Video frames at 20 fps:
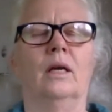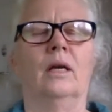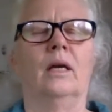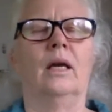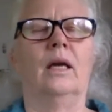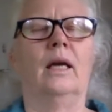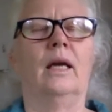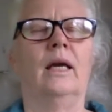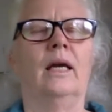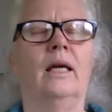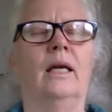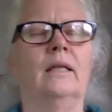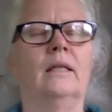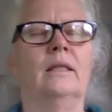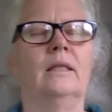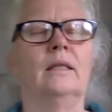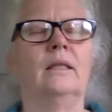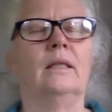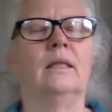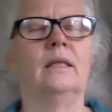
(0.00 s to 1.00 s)

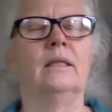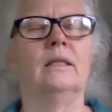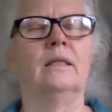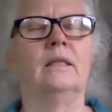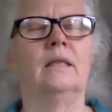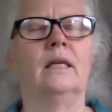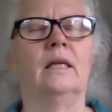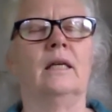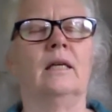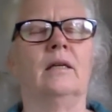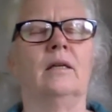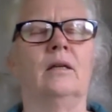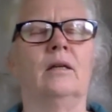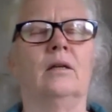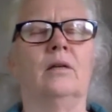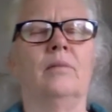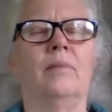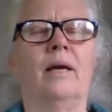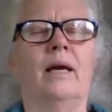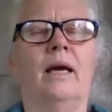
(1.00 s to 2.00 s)
And let's take it
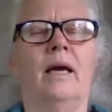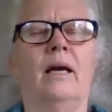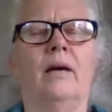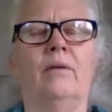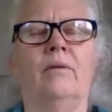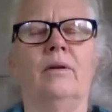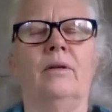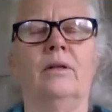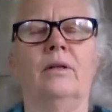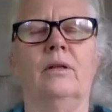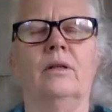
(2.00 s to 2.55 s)
backward,